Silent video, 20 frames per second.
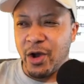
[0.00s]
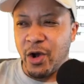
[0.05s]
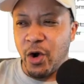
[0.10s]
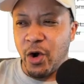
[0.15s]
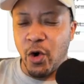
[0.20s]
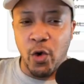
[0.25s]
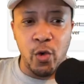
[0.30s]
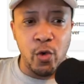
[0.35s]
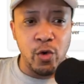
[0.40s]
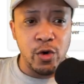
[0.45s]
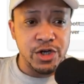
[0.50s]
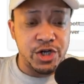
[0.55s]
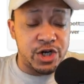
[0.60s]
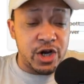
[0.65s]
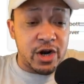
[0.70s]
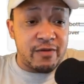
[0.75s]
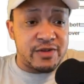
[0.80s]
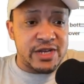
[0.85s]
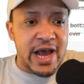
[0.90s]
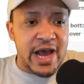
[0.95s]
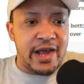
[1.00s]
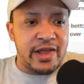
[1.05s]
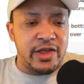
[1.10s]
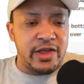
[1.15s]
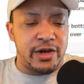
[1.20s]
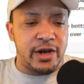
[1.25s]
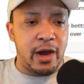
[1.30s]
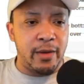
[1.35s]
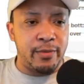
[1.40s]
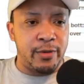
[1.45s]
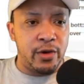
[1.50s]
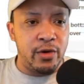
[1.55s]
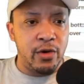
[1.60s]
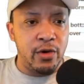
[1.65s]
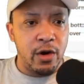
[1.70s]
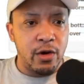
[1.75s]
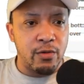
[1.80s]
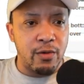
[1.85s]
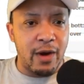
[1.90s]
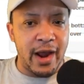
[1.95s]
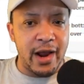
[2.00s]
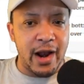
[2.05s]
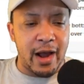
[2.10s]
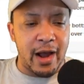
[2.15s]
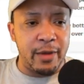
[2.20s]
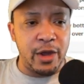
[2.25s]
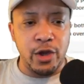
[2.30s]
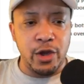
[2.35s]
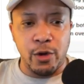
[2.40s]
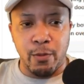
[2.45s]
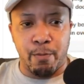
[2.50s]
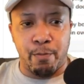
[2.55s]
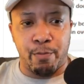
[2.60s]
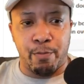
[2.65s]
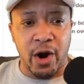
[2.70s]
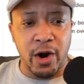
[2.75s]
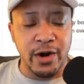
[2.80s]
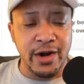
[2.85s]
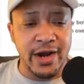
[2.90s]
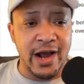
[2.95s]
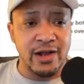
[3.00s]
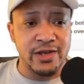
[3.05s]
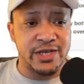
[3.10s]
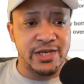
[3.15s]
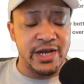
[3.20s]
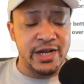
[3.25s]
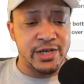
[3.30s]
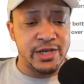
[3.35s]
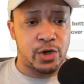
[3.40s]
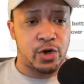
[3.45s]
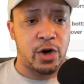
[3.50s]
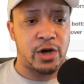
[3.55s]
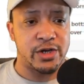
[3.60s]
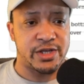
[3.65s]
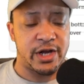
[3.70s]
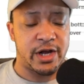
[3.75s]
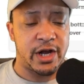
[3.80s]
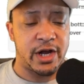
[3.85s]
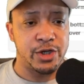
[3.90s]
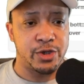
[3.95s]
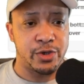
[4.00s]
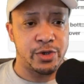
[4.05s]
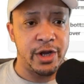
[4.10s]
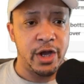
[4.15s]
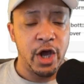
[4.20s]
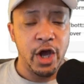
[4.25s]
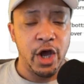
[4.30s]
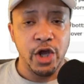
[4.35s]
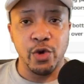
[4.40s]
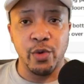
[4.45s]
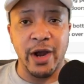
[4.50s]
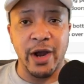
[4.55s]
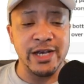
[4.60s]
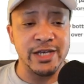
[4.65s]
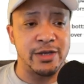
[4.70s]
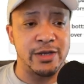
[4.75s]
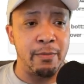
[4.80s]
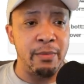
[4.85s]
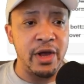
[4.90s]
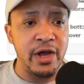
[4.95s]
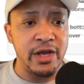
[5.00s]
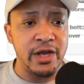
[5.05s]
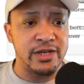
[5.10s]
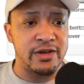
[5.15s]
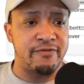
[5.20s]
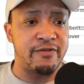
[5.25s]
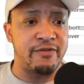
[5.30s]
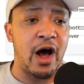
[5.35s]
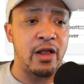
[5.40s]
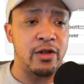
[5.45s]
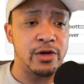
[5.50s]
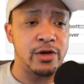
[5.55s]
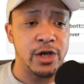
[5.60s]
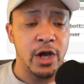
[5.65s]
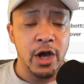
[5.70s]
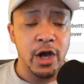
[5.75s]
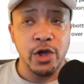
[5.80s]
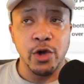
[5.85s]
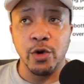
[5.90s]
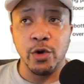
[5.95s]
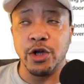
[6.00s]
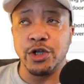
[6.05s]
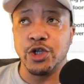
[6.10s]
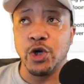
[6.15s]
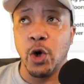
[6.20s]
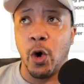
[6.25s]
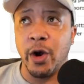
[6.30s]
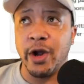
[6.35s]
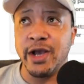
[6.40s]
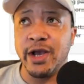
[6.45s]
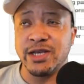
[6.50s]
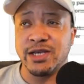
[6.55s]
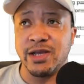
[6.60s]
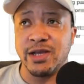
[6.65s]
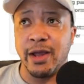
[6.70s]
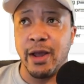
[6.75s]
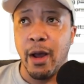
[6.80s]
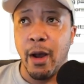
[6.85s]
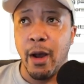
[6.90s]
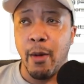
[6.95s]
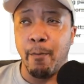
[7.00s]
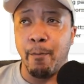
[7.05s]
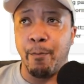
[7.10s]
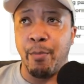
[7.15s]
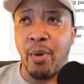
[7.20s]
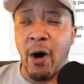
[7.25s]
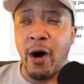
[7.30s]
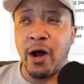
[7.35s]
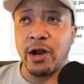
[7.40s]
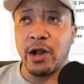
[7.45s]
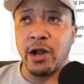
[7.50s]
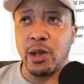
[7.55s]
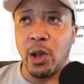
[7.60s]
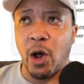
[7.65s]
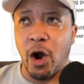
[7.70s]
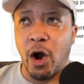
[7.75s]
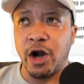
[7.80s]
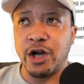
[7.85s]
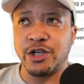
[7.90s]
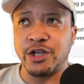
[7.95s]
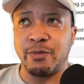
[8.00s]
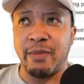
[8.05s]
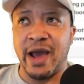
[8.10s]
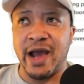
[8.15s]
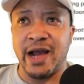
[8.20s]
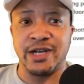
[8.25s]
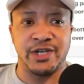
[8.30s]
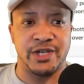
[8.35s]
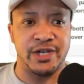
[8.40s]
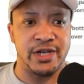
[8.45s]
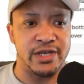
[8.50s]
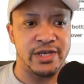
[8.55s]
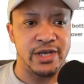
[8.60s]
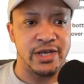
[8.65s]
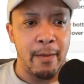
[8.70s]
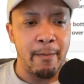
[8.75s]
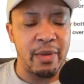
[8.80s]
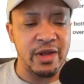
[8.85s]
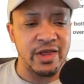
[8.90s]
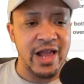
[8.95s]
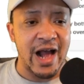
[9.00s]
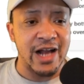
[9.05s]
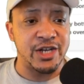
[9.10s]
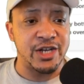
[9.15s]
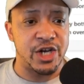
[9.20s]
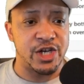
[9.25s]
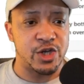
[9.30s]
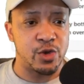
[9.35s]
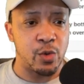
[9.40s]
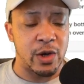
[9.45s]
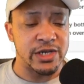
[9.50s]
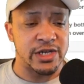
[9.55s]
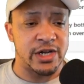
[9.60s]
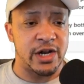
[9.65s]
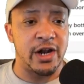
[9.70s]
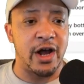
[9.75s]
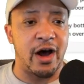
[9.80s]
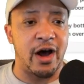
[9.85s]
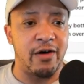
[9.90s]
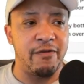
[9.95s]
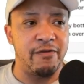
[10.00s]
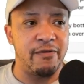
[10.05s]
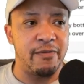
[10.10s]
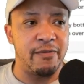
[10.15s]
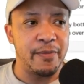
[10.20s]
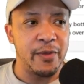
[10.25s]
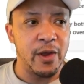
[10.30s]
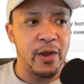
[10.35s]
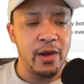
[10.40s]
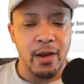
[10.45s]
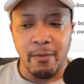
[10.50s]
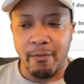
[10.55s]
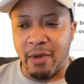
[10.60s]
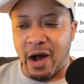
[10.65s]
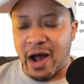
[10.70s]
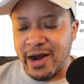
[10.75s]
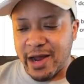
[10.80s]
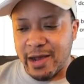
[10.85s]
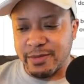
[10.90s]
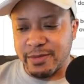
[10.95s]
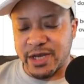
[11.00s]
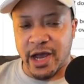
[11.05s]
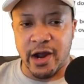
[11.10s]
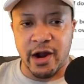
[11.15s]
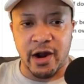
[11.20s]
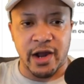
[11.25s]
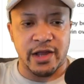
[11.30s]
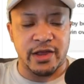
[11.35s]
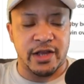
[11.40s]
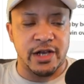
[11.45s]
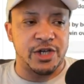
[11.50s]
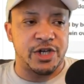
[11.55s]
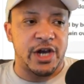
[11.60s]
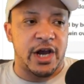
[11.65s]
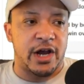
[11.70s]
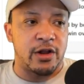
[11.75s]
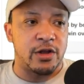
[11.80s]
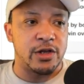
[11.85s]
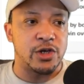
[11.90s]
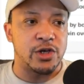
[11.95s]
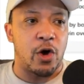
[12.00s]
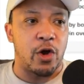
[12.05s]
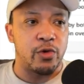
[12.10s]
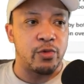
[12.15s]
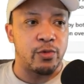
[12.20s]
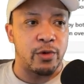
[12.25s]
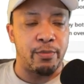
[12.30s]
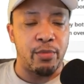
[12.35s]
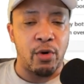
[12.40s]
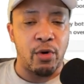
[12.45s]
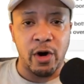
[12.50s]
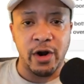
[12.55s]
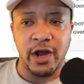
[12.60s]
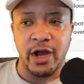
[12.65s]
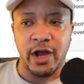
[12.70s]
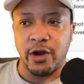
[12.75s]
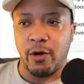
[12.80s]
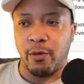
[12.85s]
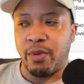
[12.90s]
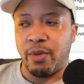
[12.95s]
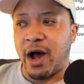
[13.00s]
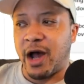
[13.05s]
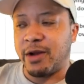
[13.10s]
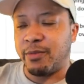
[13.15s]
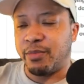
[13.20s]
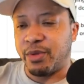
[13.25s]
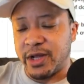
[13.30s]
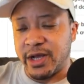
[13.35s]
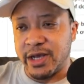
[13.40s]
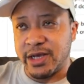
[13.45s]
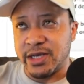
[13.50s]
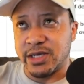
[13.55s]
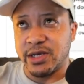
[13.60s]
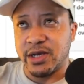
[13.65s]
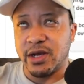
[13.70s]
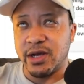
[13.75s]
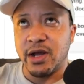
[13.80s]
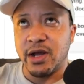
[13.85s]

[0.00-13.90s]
who should have taken the W, right? I mean, you burned down cities across the country. You raised millions of dollars. You notoriously bought large mansions, but that just wasn't enough. My name's Eric. This channel is called Report and Opine. Please